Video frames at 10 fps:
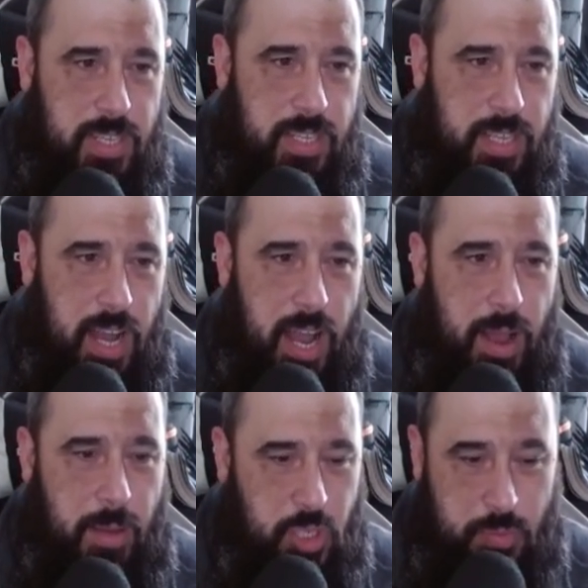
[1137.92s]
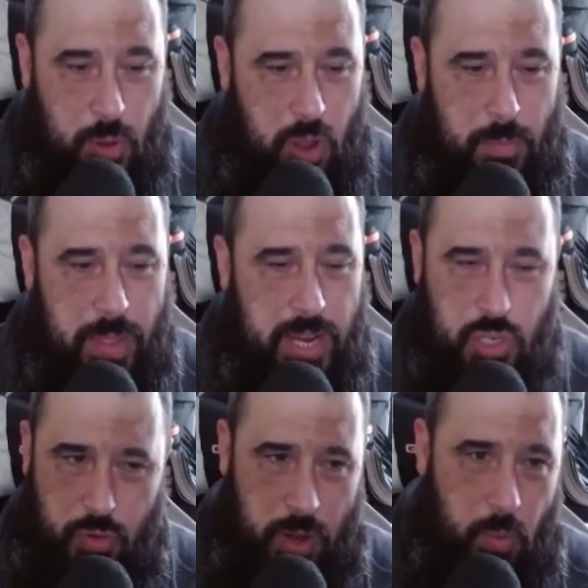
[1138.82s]
Yeah, I'm just putting them there
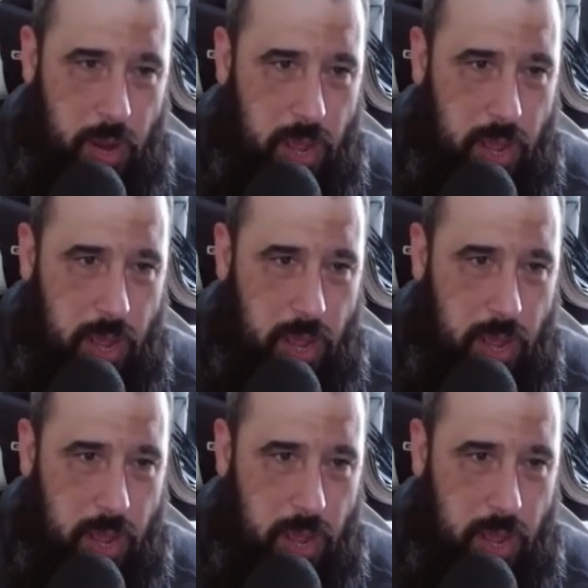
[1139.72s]
straight away.